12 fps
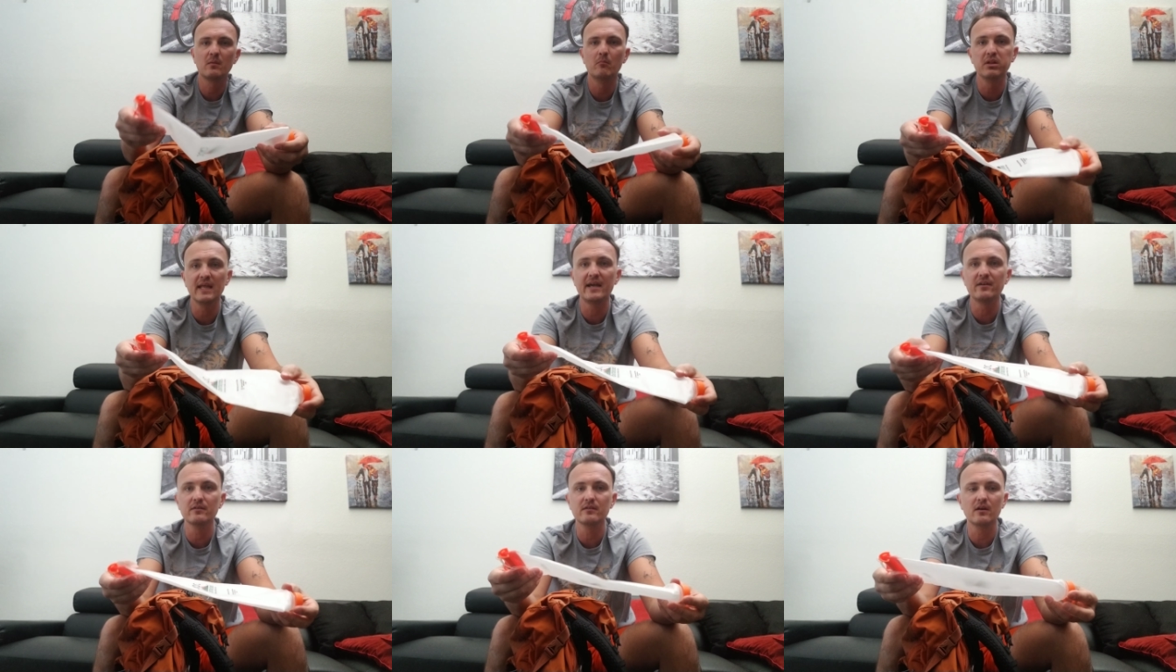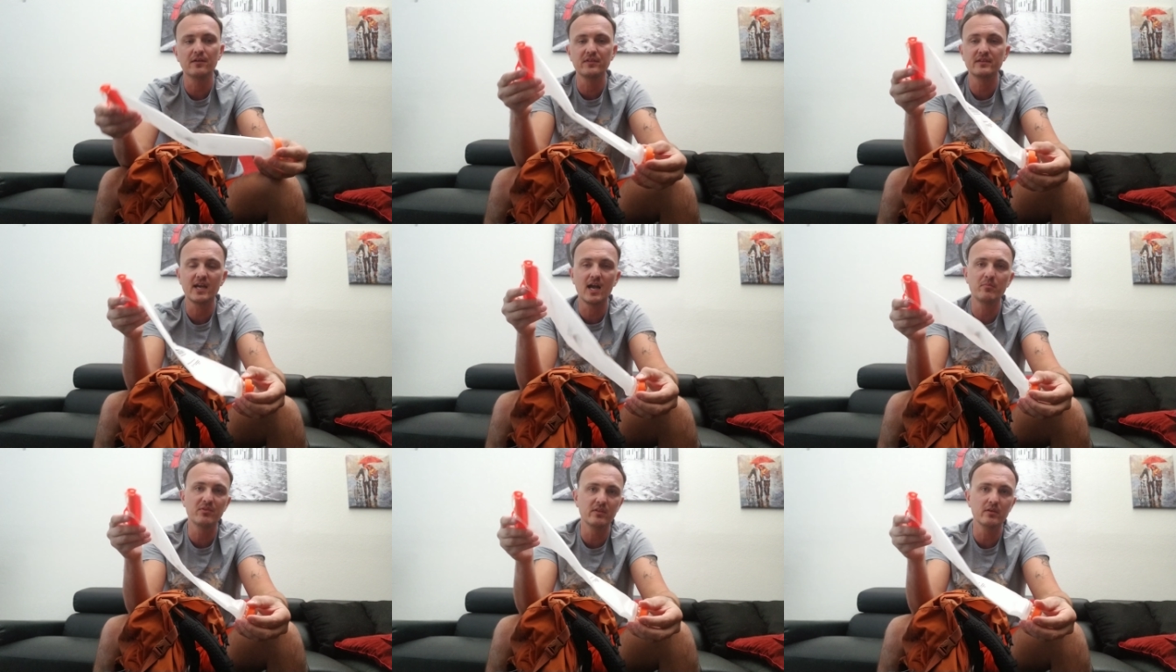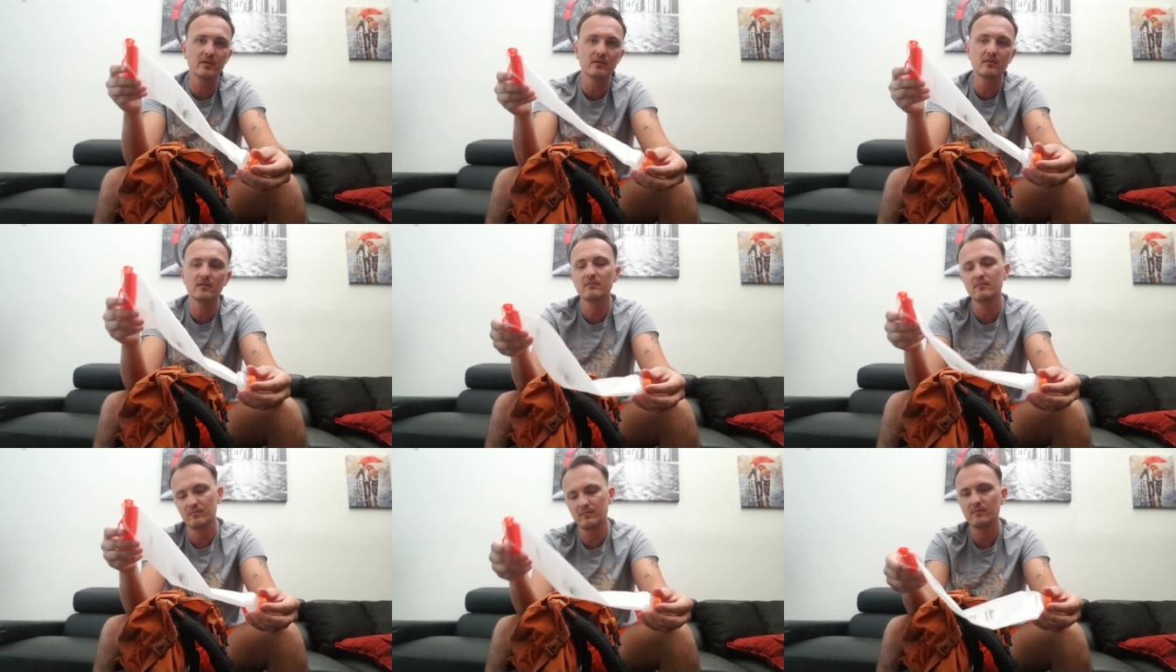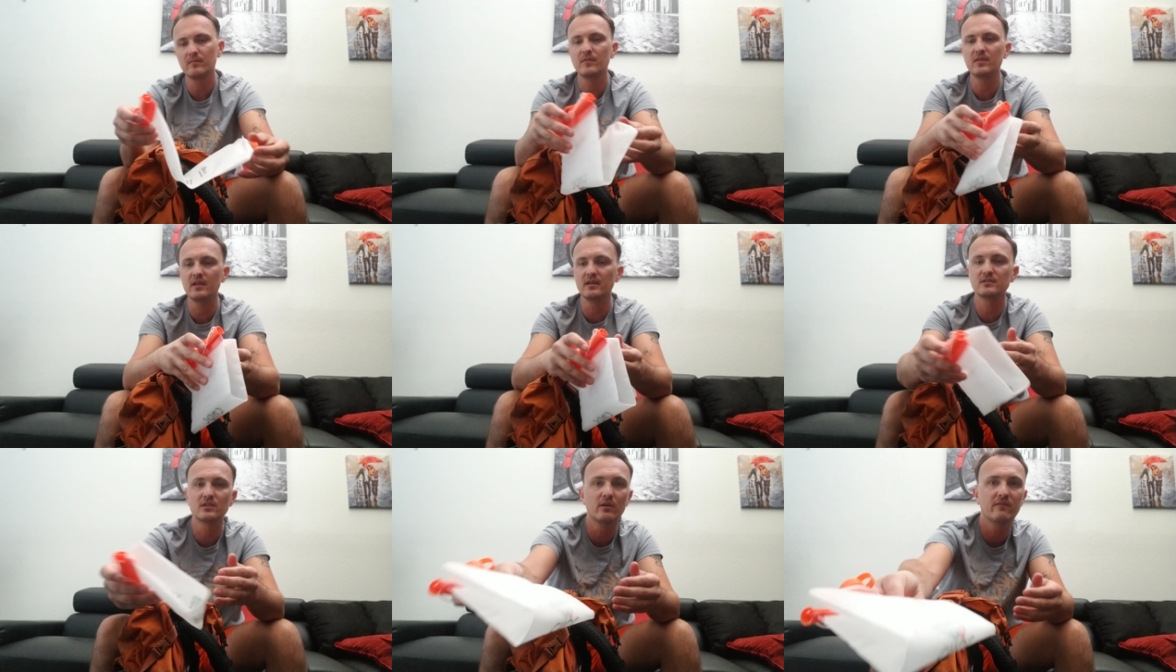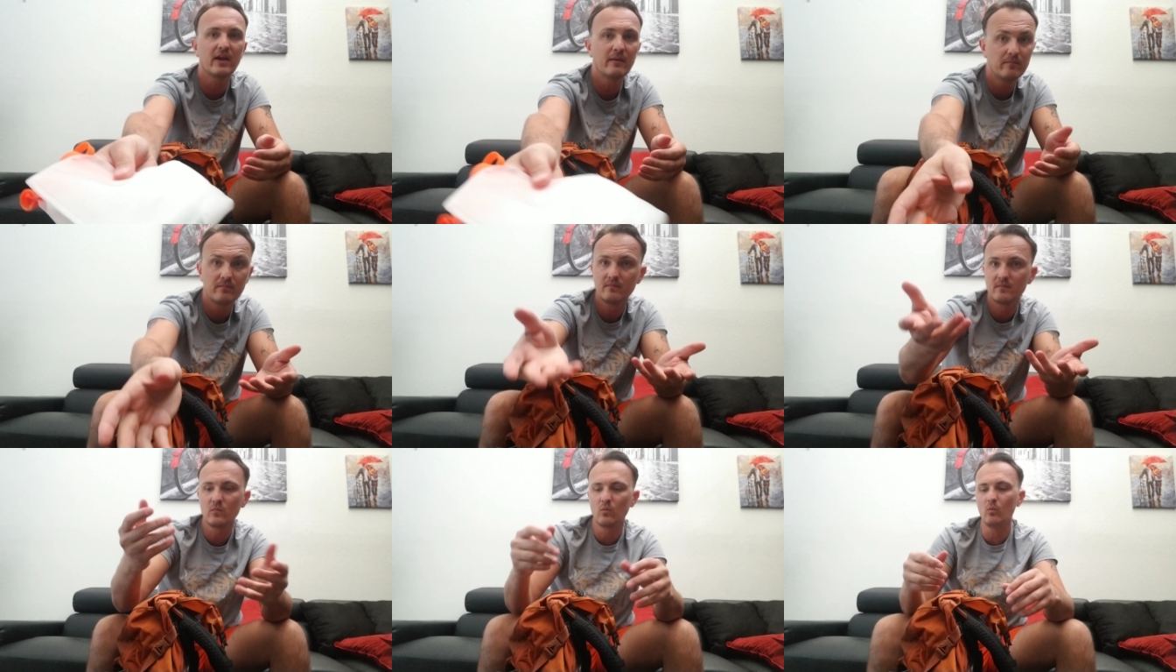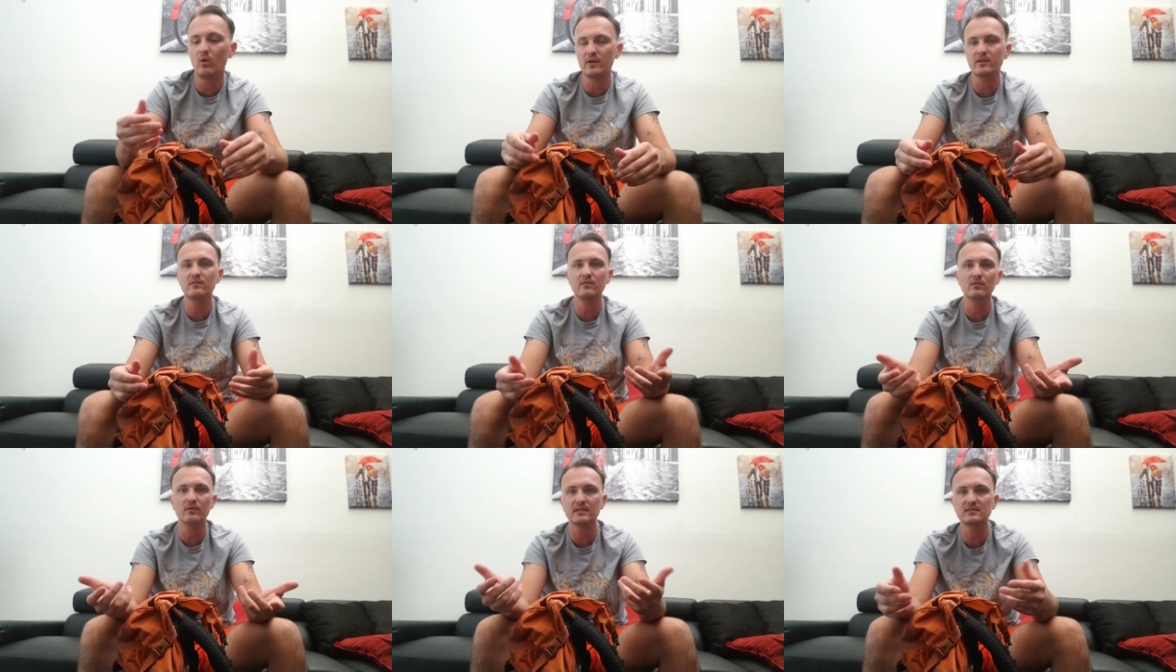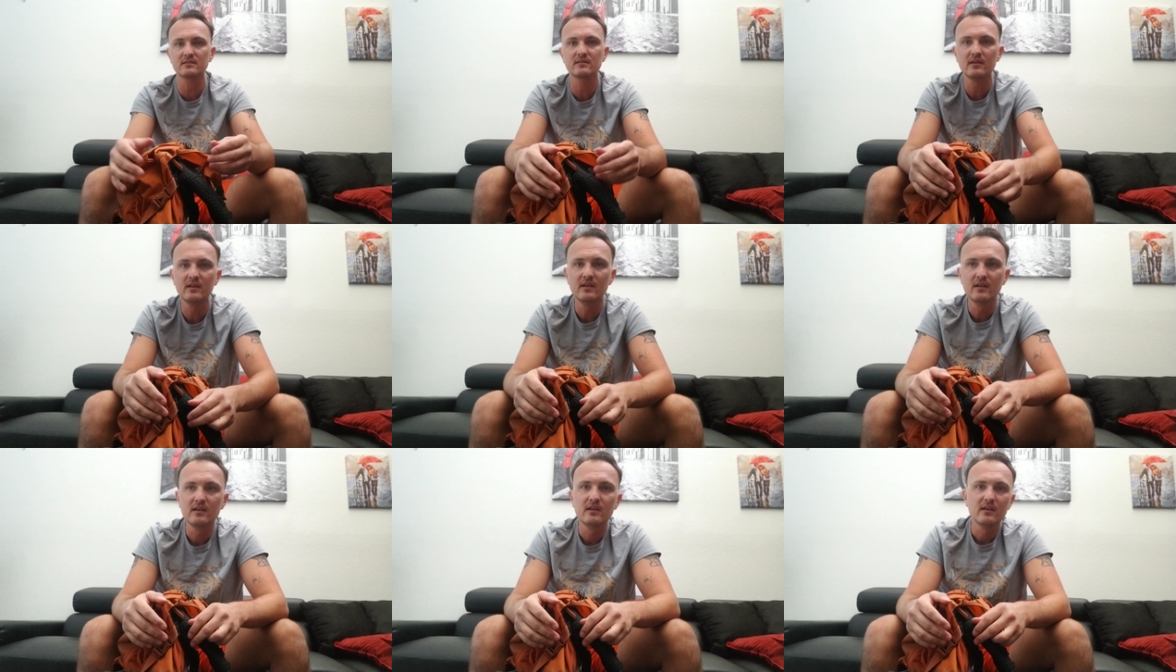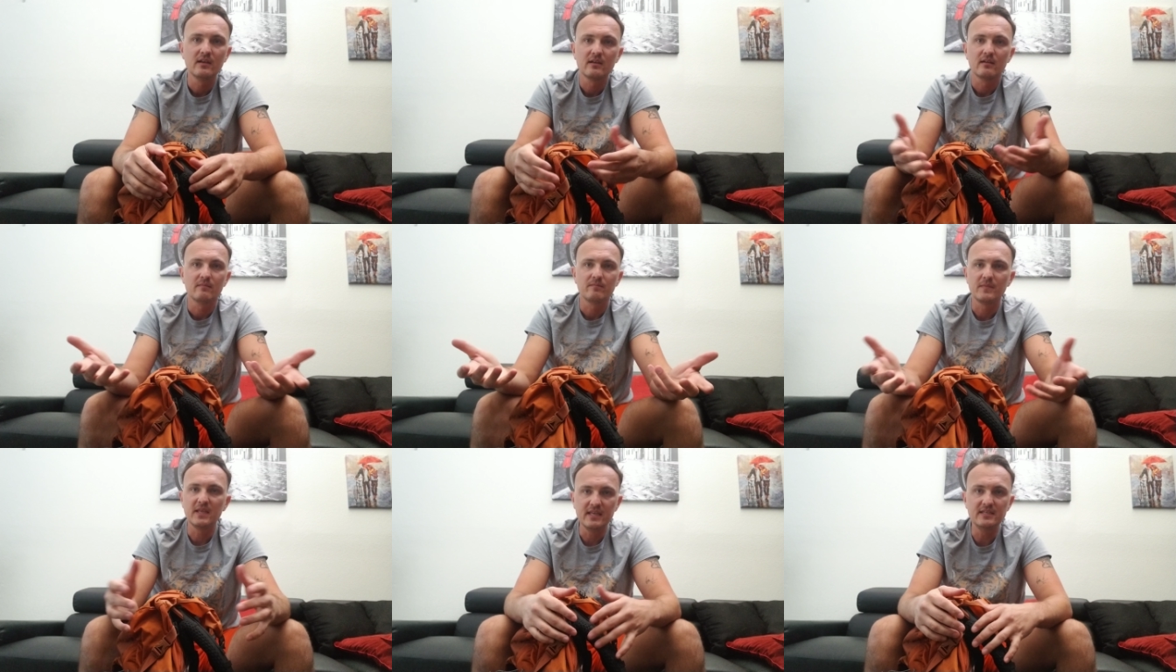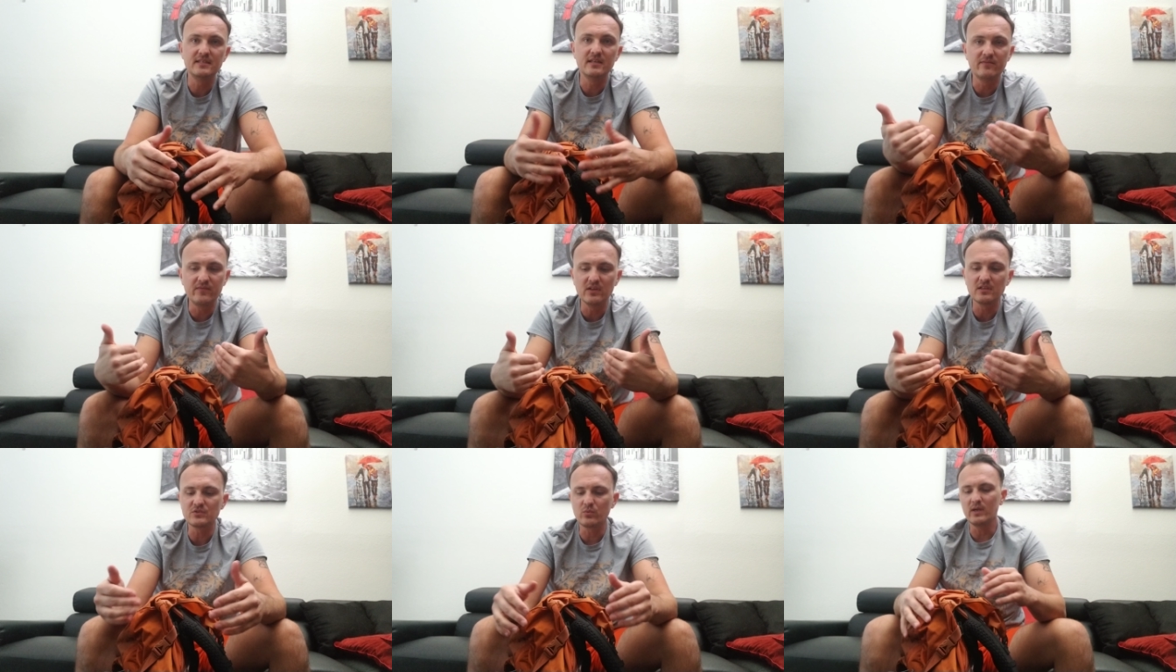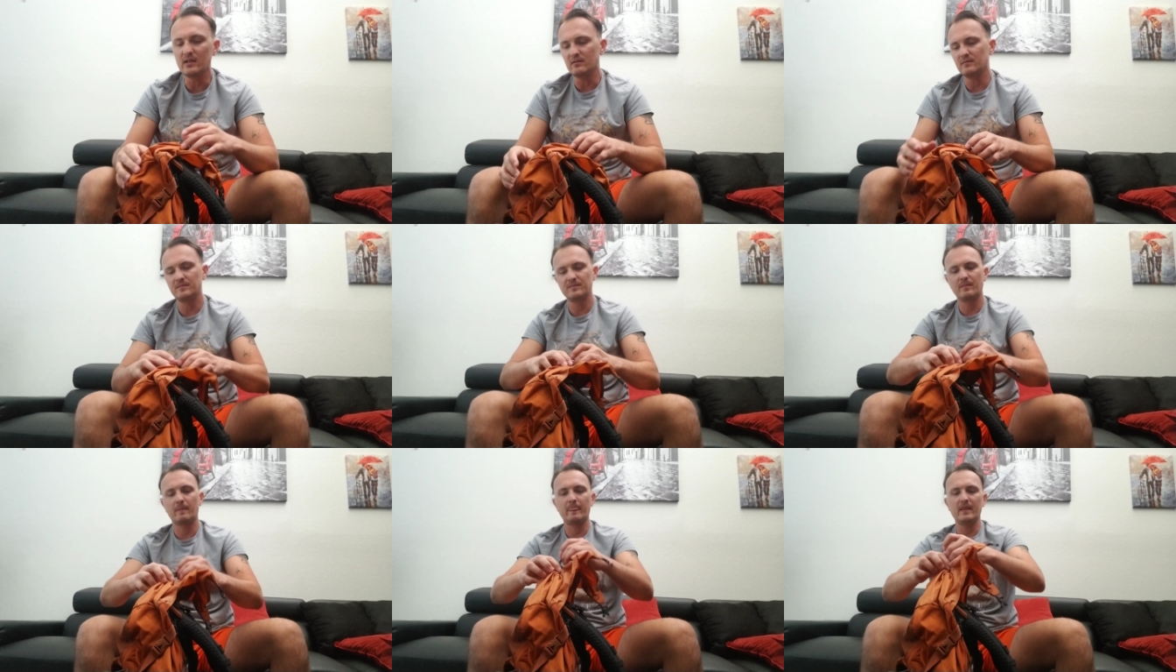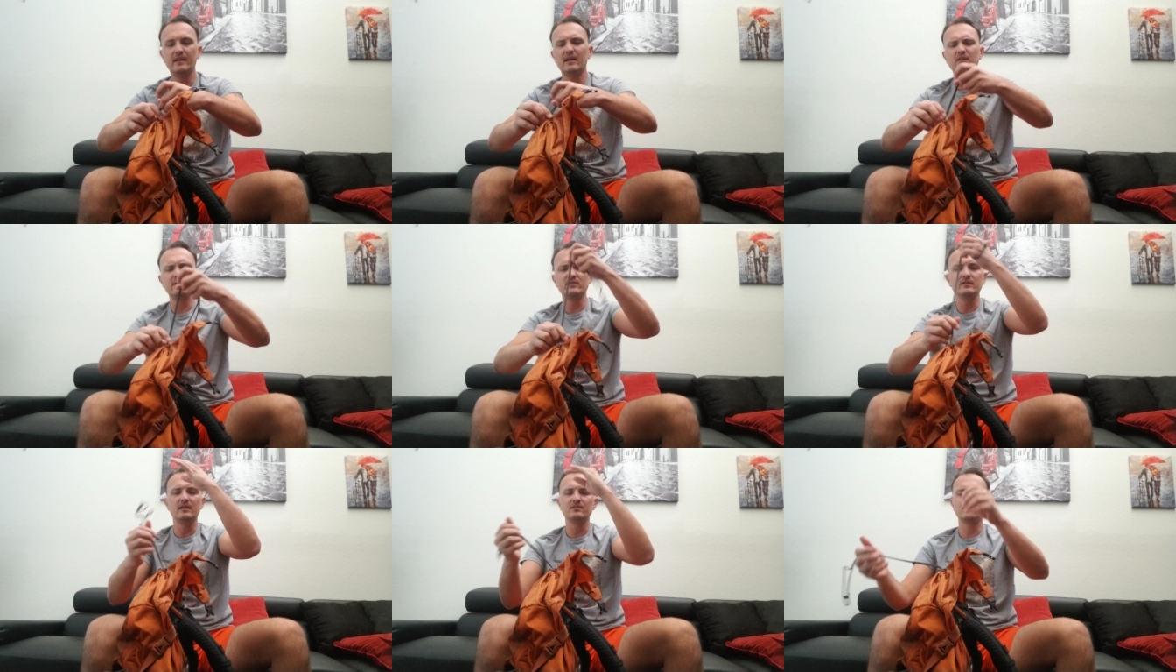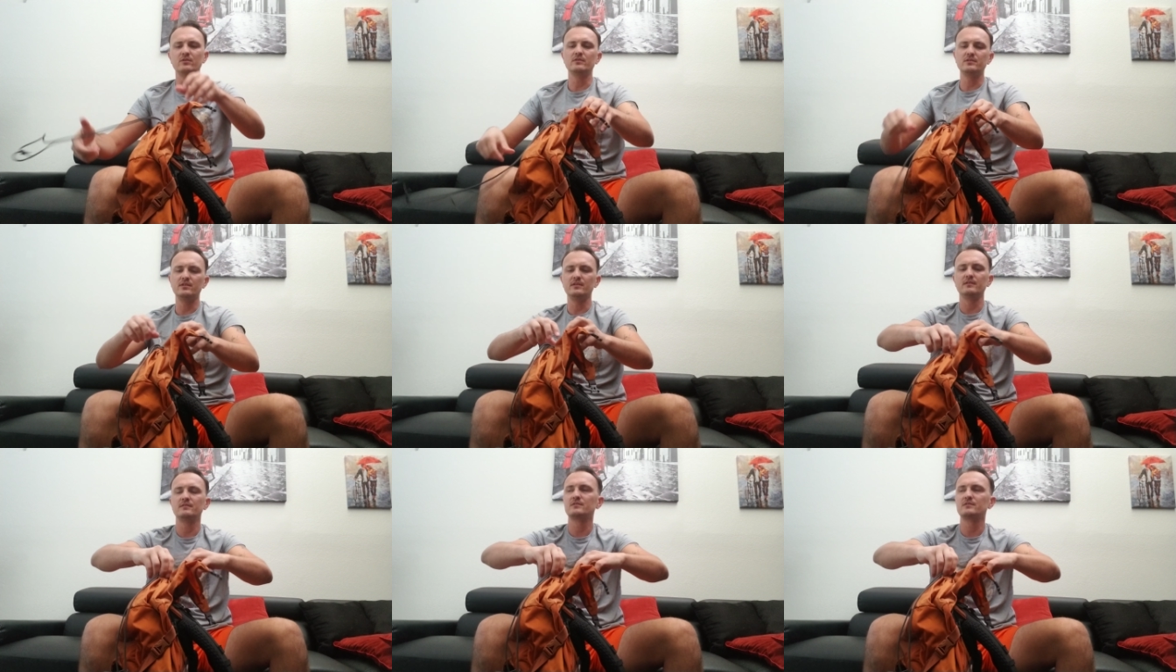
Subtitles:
bladder on the top of the thing. So if I wanted to, that's easy to fill as well. And I'll show it to you.